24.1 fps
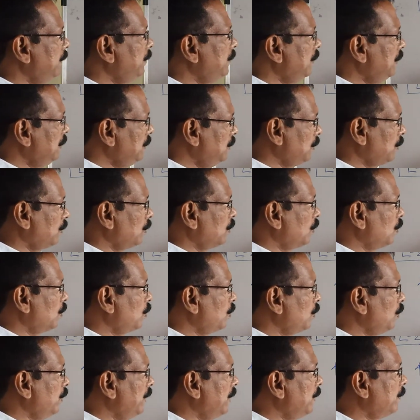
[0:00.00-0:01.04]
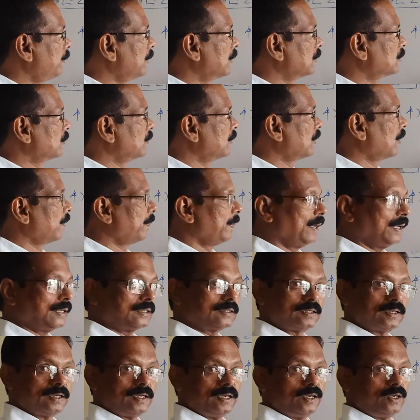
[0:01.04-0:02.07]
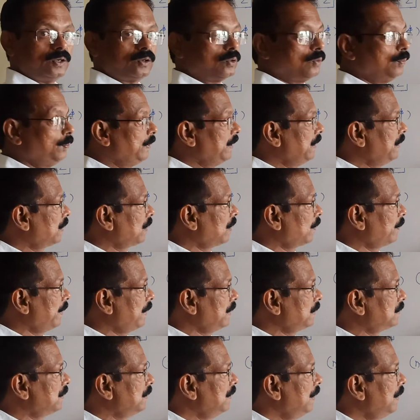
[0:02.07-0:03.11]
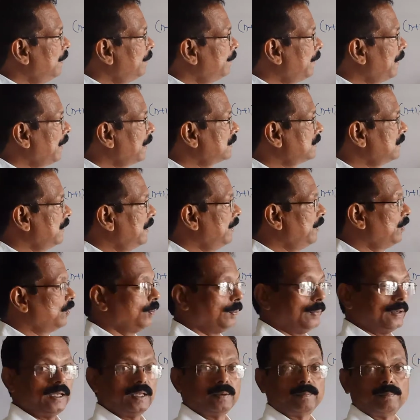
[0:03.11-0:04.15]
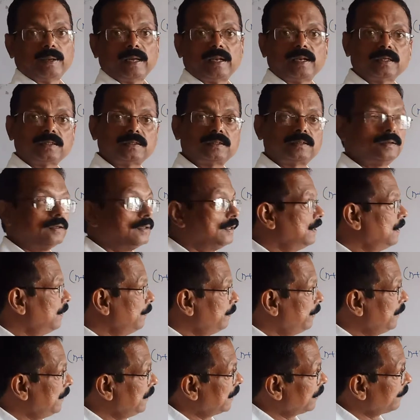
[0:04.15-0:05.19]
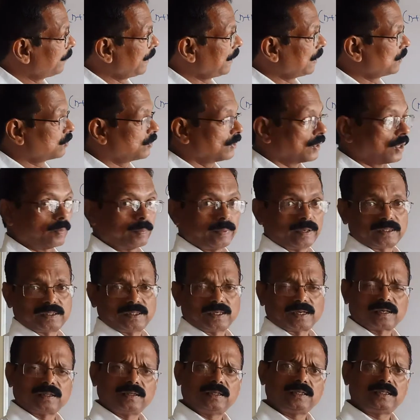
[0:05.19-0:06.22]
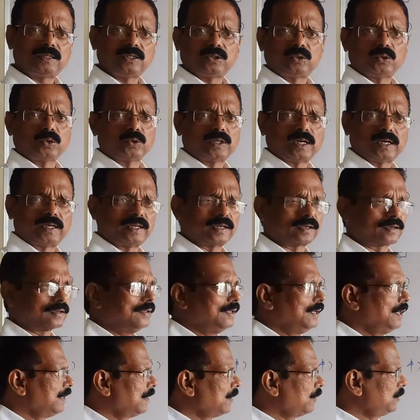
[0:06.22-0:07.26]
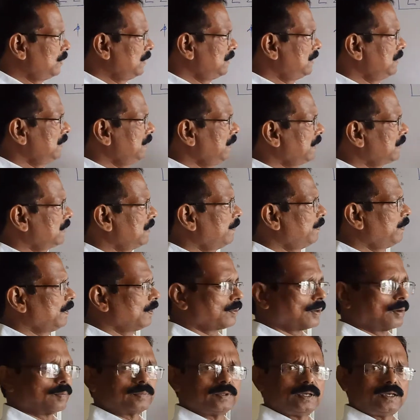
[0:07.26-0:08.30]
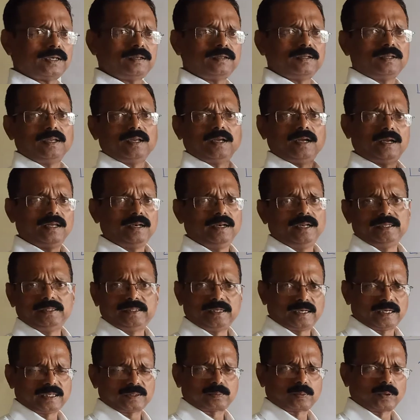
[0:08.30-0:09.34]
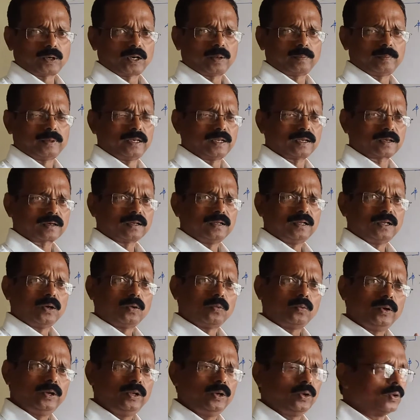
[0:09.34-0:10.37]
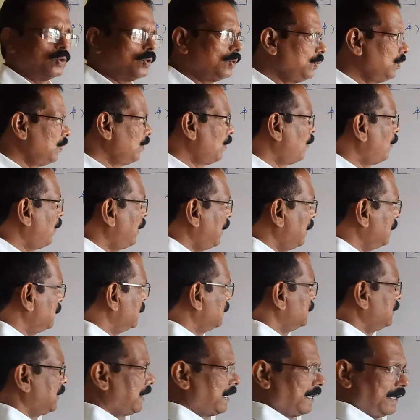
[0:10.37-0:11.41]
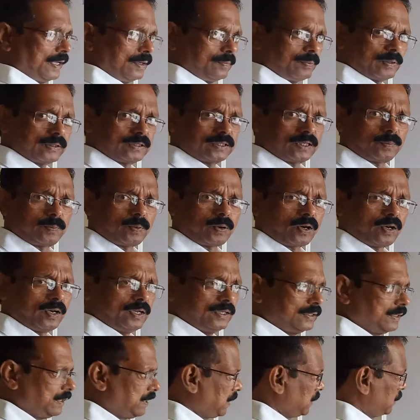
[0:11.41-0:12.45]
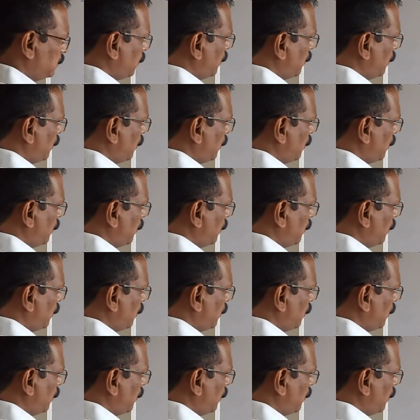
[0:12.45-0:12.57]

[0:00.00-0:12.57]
is equal to 2n plus 1 of x into pn of x minus n into pn minus 1 of x here. This is show that here. Now this is example from the Legendre's polynomial here. We know what is the generating function for Legendre's